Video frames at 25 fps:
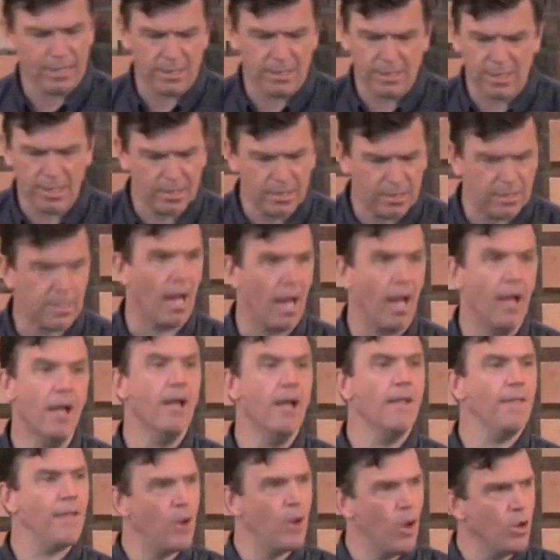sister.
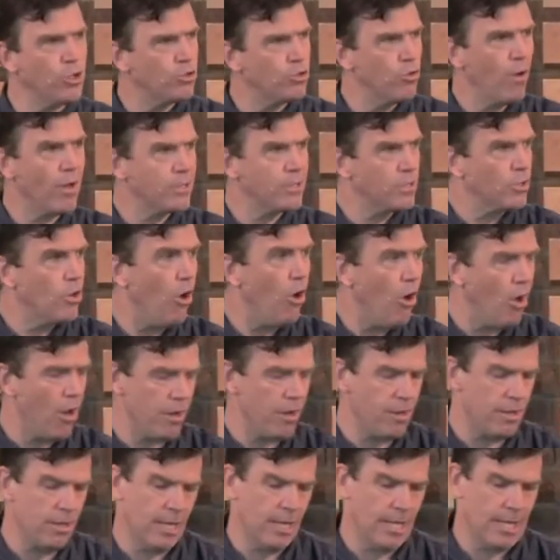They don't trust God.
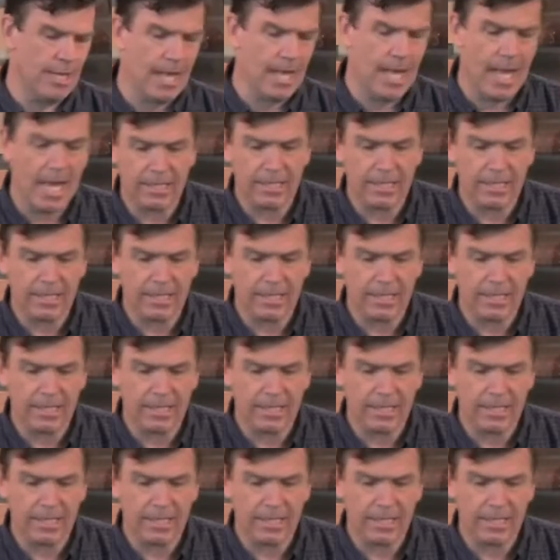And